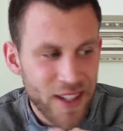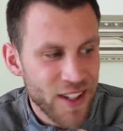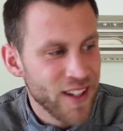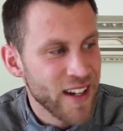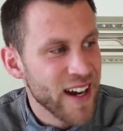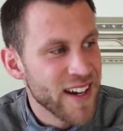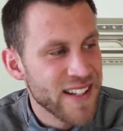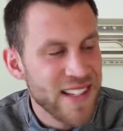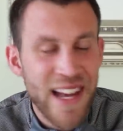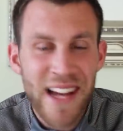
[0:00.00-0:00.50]
You
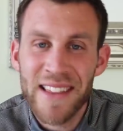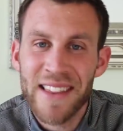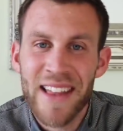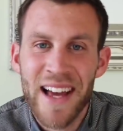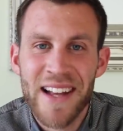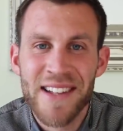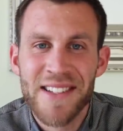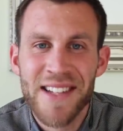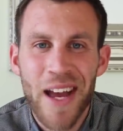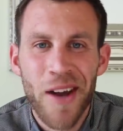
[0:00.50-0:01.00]
guys like
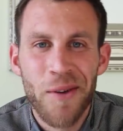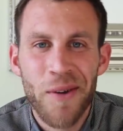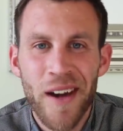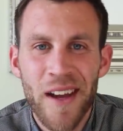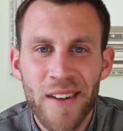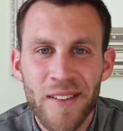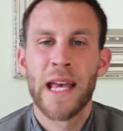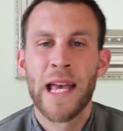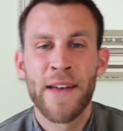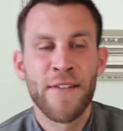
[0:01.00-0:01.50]
that
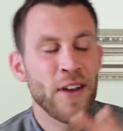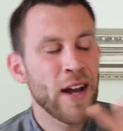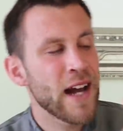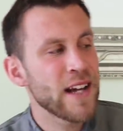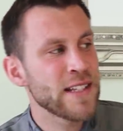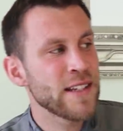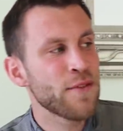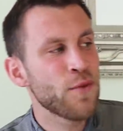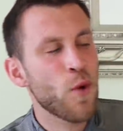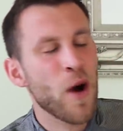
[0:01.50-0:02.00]
segue? If you
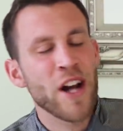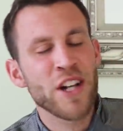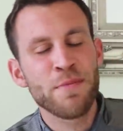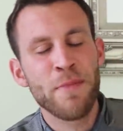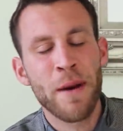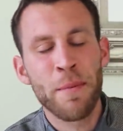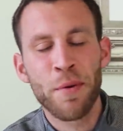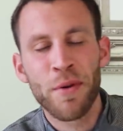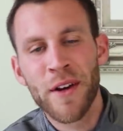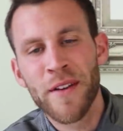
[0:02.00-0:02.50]
guys have watched
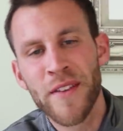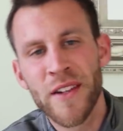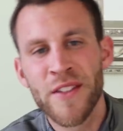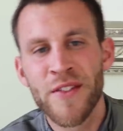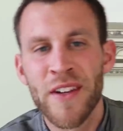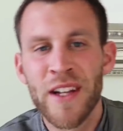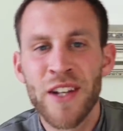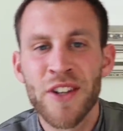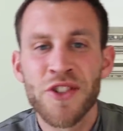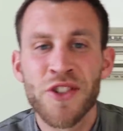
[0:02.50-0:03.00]
my previous
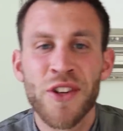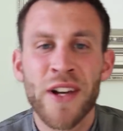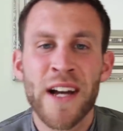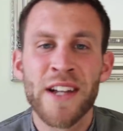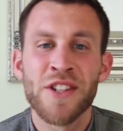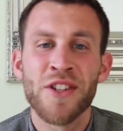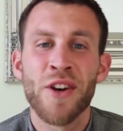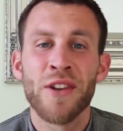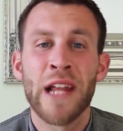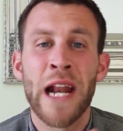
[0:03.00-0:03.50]
videos, you
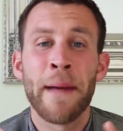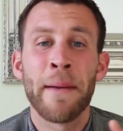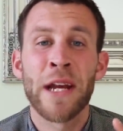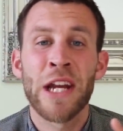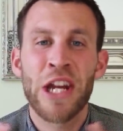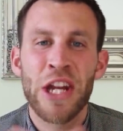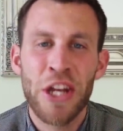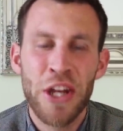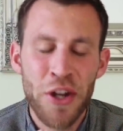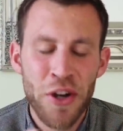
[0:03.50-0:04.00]
guys know that I'm a
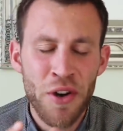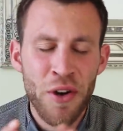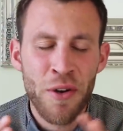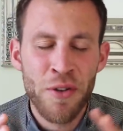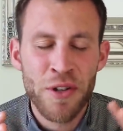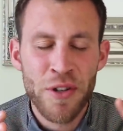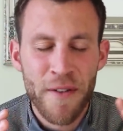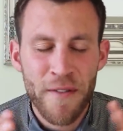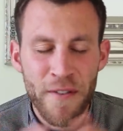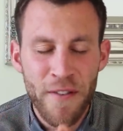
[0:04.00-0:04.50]

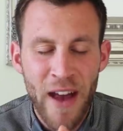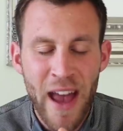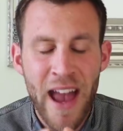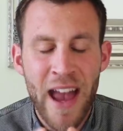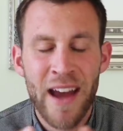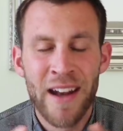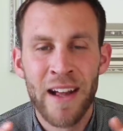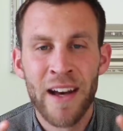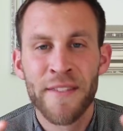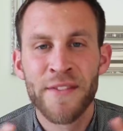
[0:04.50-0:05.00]
huge
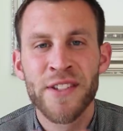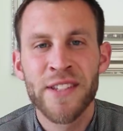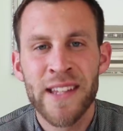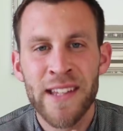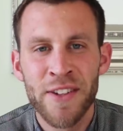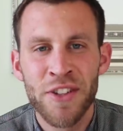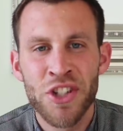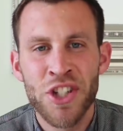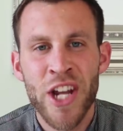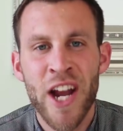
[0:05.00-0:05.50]
fan of
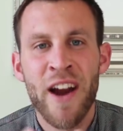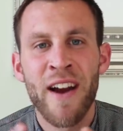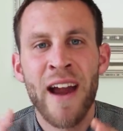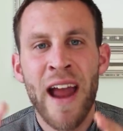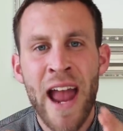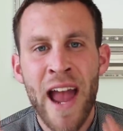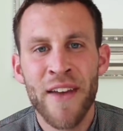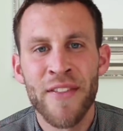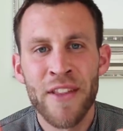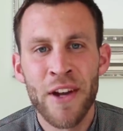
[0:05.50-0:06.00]
Skillshare
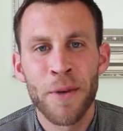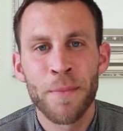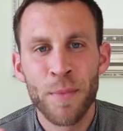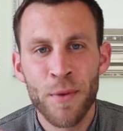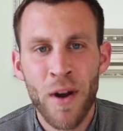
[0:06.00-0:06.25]
and their